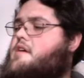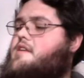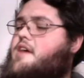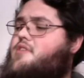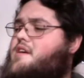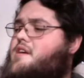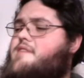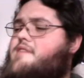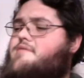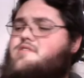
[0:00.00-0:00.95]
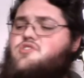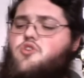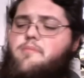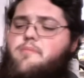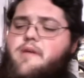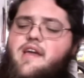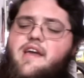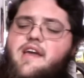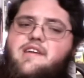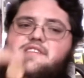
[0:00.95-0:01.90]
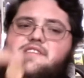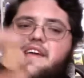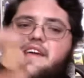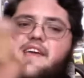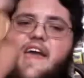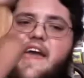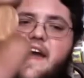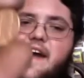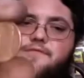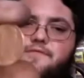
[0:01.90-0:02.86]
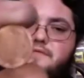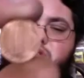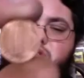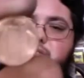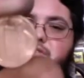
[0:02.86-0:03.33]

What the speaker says: nothing even so big as like half or